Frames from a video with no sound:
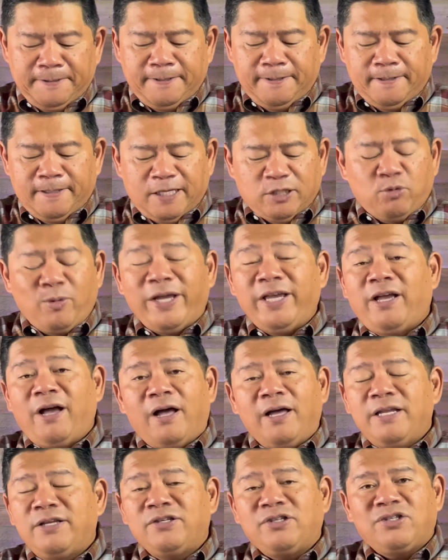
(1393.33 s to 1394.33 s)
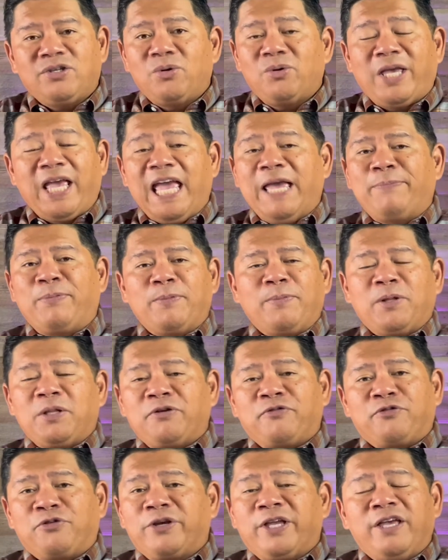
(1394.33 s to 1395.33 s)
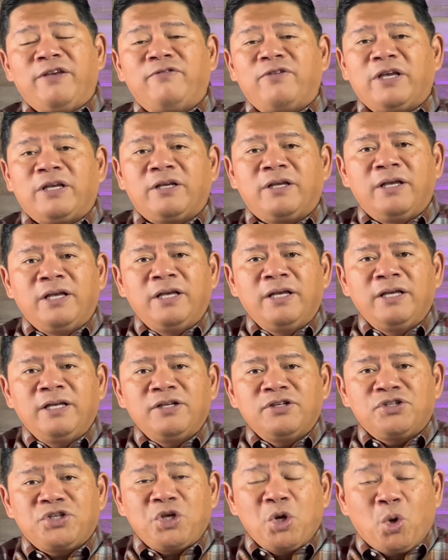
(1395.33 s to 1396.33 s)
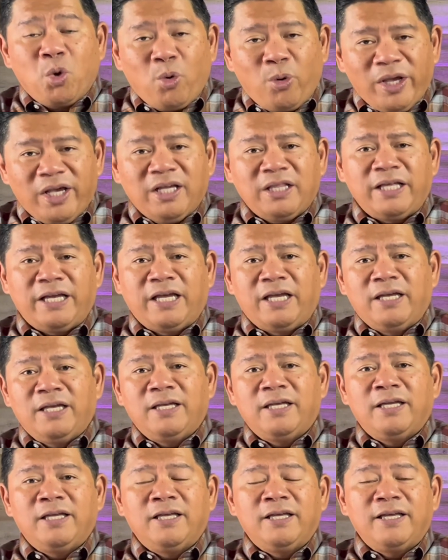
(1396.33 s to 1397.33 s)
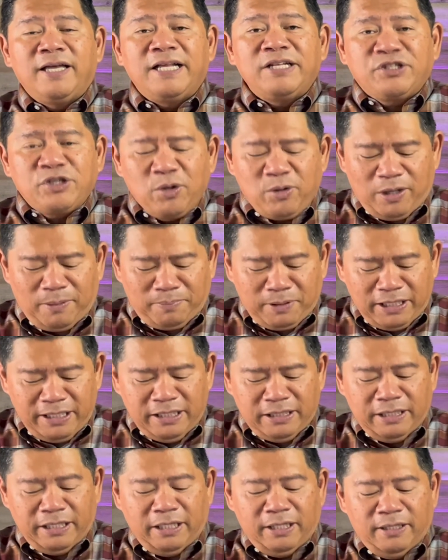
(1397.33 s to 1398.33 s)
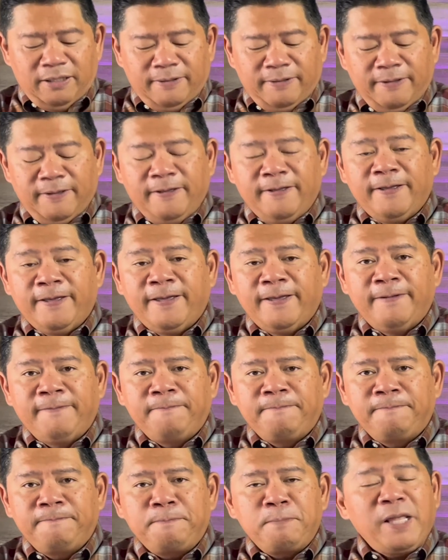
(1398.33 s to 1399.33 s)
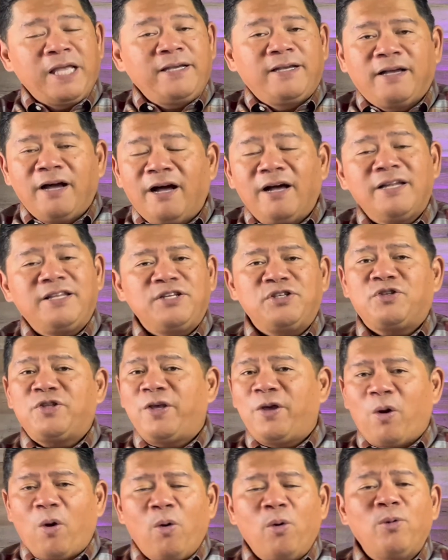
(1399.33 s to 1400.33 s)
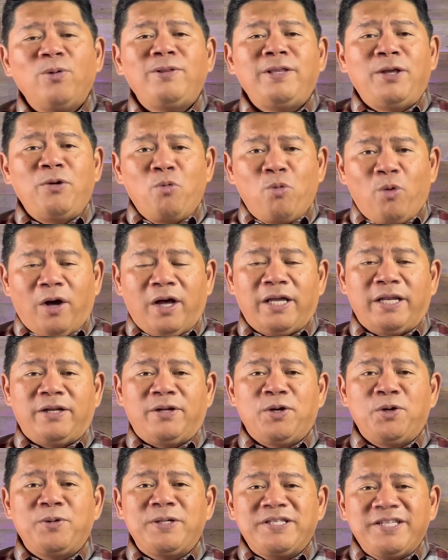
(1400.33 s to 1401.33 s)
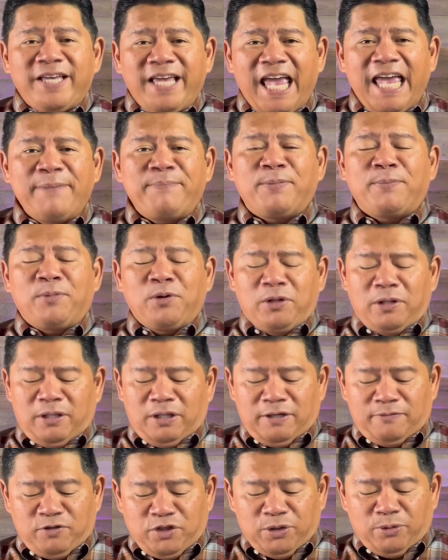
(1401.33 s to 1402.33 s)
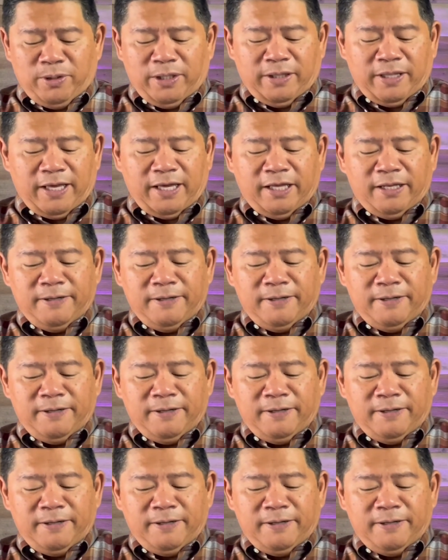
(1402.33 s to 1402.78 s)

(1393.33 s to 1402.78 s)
That's why God is so capable of forgiving so quickly and so completely. And God is the only one who is capable of doing that.